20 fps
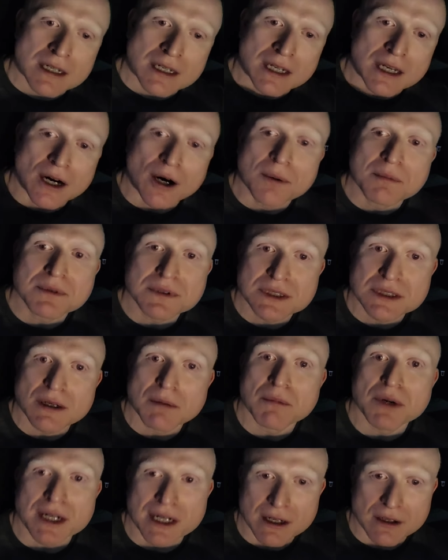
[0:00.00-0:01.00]
Help
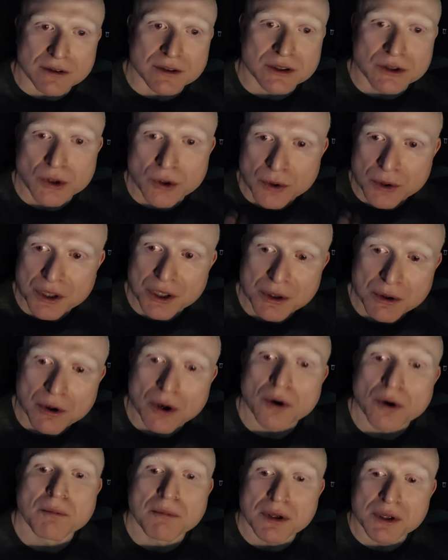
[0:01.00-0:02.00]
someone else through your
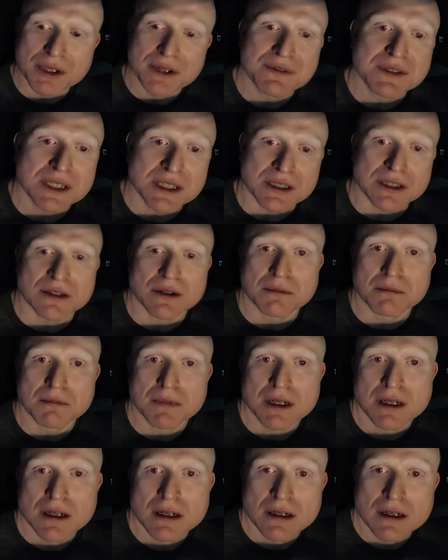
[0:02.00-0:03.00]
own belief system.
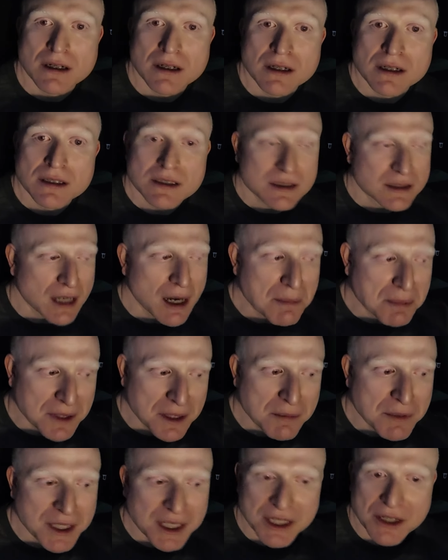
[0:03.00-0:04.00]
Stop
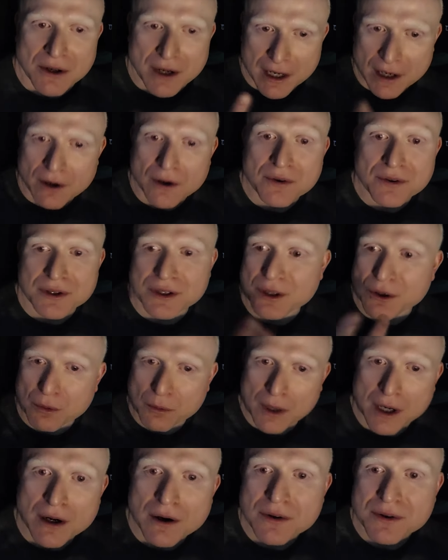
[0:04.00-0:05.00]
limiting your health and your
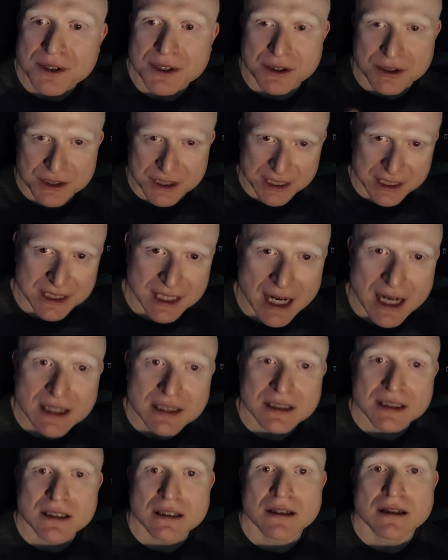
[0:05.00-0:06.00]
wealth and your
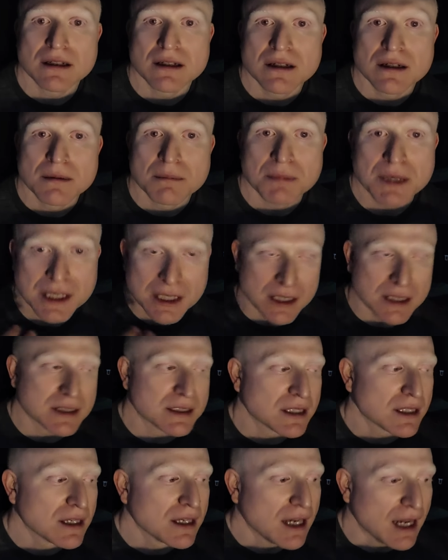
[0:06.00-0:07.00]
success,
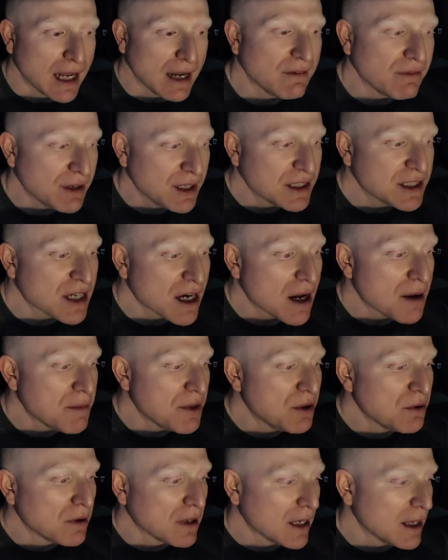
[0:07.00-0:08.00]
because every time
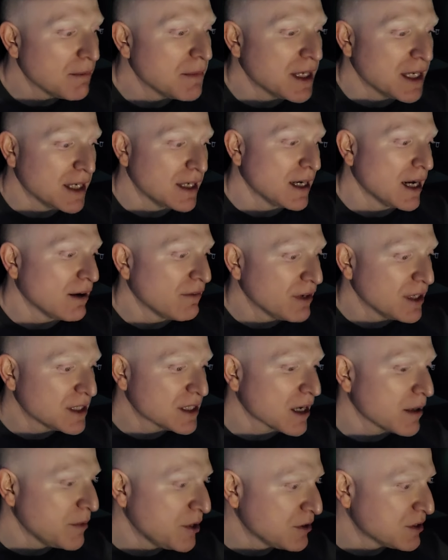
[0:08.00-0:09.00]
you limit it, every
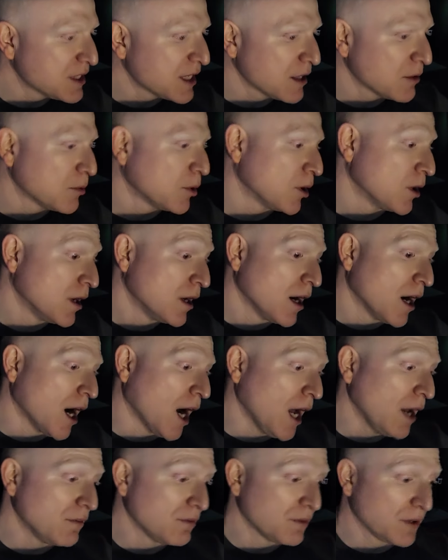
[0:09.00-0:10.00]
time you say, well,
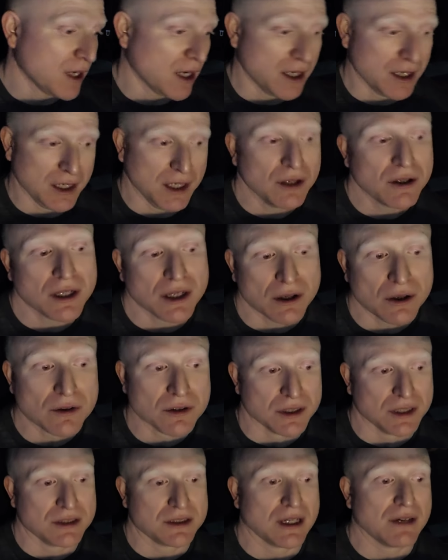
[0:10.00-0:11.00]
I've got an
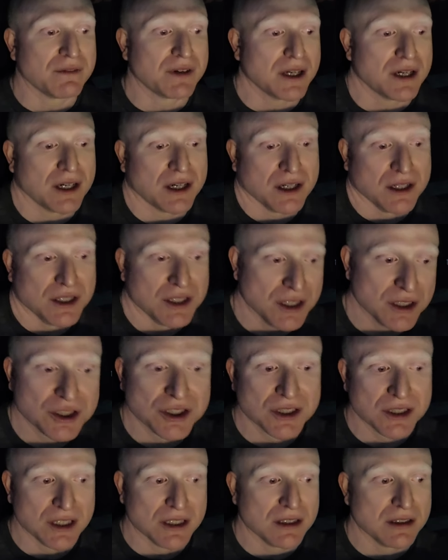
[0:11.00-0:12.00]
illness, I've got a
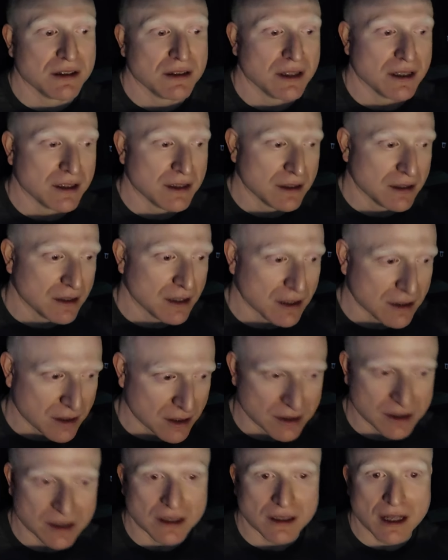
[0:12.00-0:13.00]
condition that
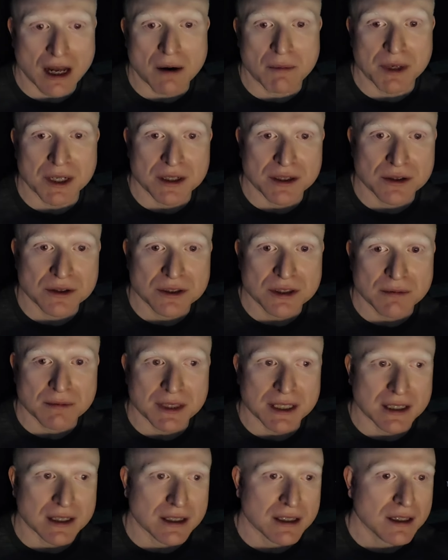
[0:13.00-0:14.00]
doesn't allow me to do
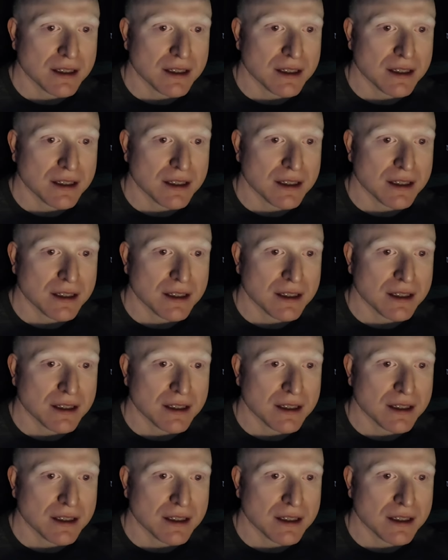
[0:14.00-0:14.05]
something,